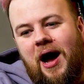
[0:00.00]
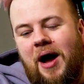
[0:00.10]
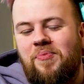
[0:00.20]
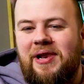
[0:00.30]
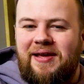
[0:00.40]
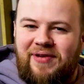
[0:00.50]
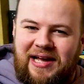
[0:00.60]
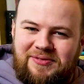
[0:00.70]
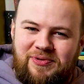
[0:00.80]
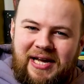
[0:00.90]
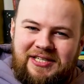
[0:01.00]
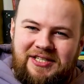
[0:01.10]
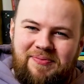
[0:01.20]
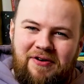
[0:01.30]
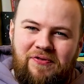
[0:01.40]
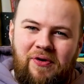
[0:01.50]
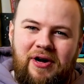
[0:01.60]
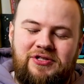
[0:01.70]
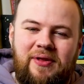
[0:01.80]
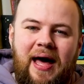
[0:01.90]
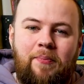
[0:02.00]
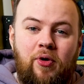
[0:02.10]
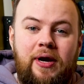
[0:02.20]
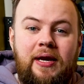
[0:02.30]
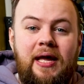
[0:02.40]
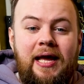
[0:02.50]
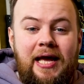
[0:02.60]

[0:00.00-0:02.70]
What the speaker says: I believe he has a protection spell for it. So at that point,